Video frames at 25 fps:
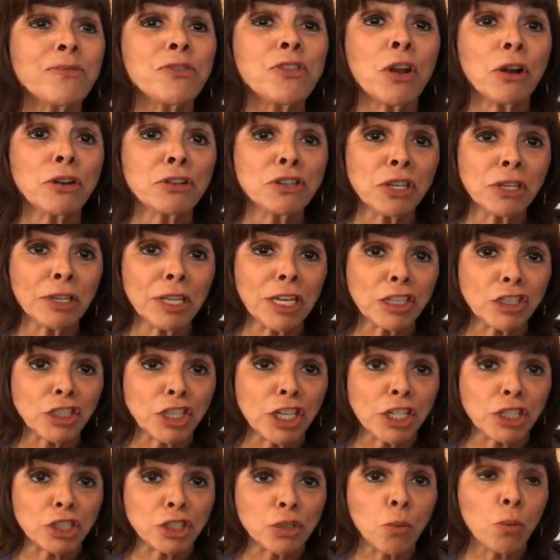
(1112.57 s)
They're
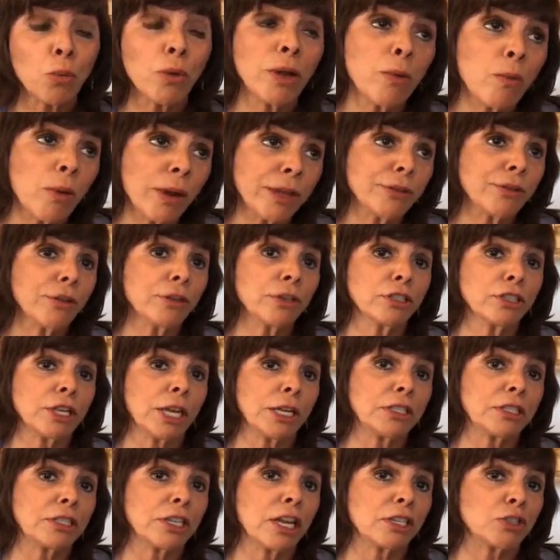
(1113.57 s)
delicious. We went there to
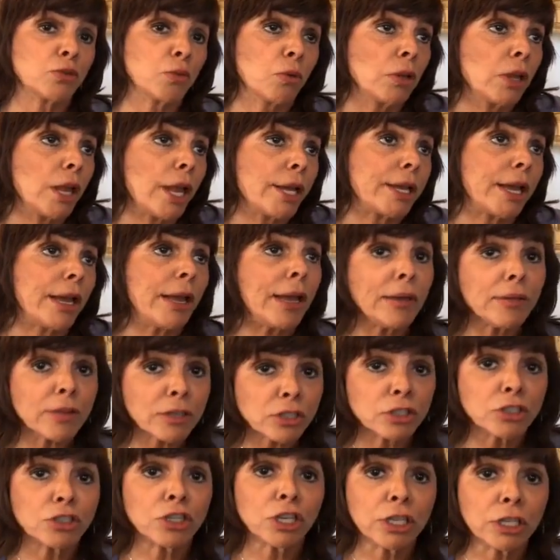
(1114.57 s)
taste test. We're like, hey,
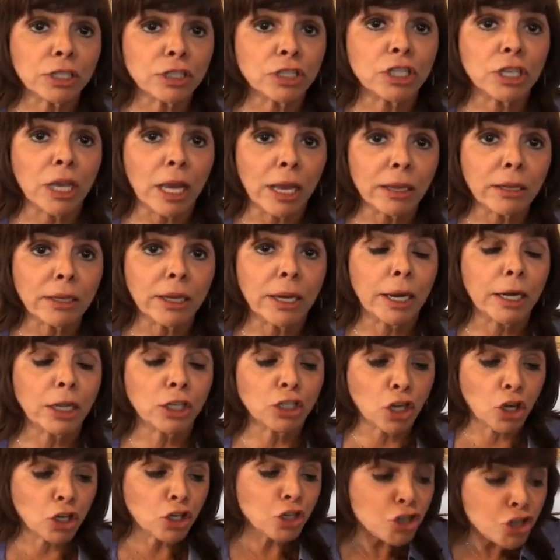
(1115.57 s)
this is a good salad. And
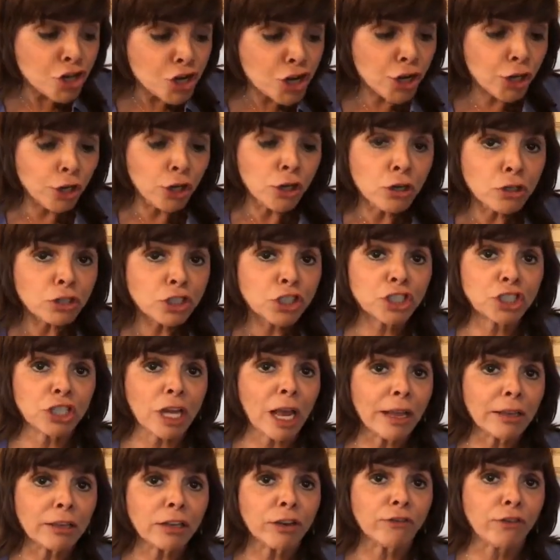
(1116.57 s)
it's a huge
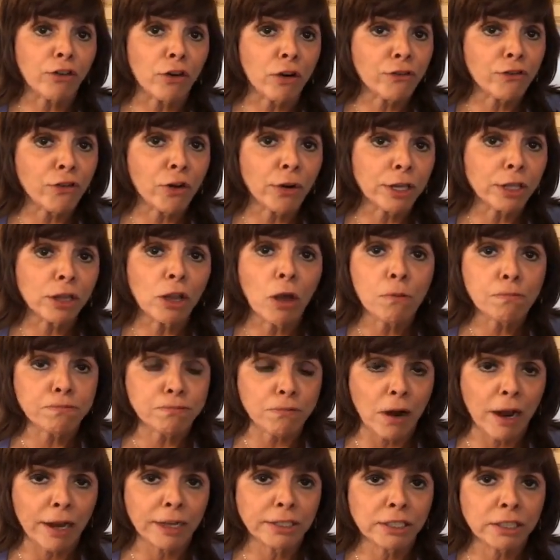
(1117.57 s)
salad for a very low
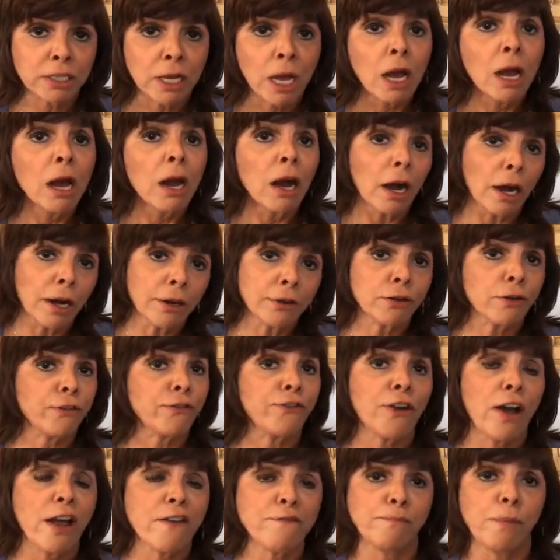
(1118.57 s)
price. Under
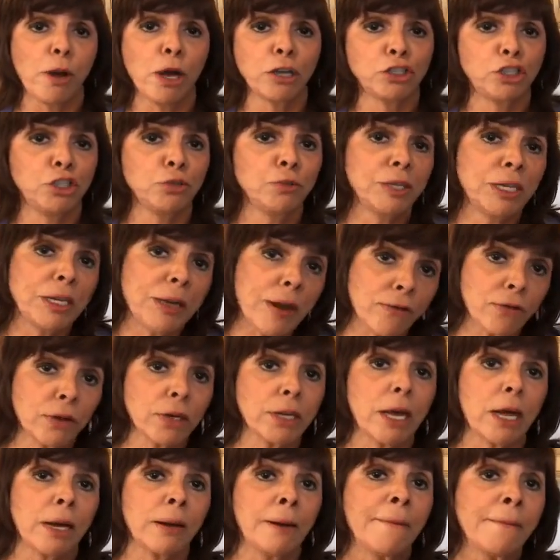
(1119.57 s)
$5. You would never
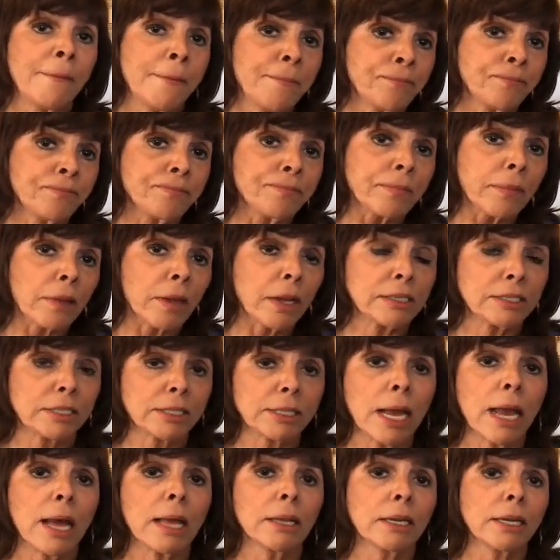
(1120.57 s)
get a
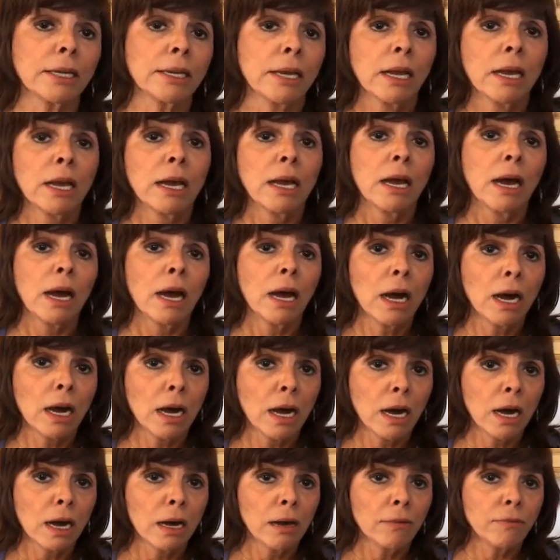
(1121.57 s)
salad
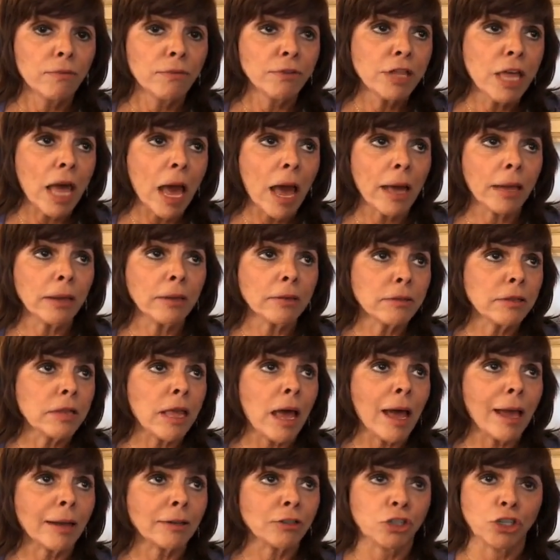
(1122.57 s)

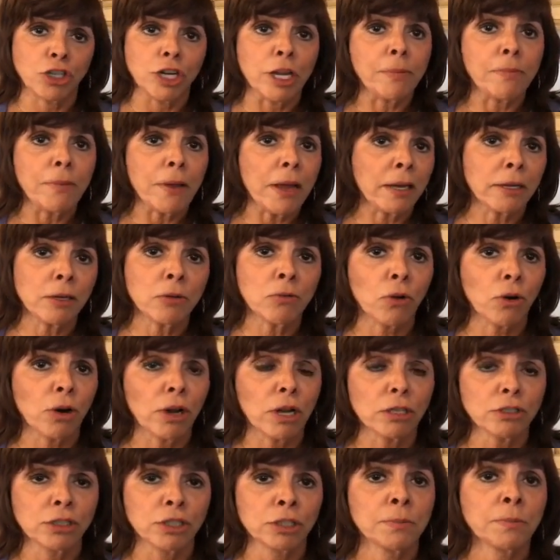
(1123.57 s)
that cheap anywhere
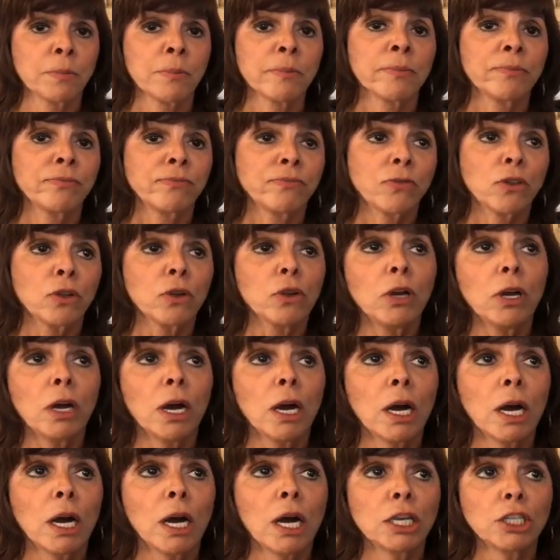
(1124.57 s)
else.
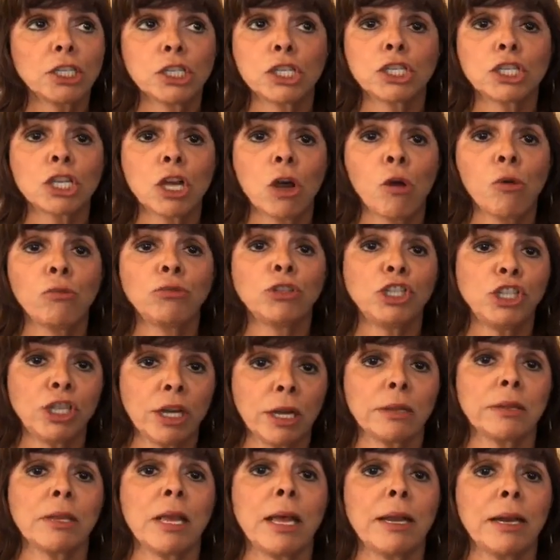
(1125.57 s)
So
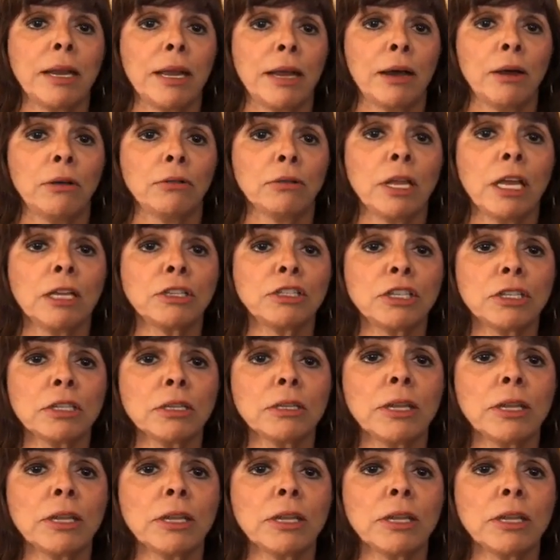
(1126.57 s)
check that out. Let's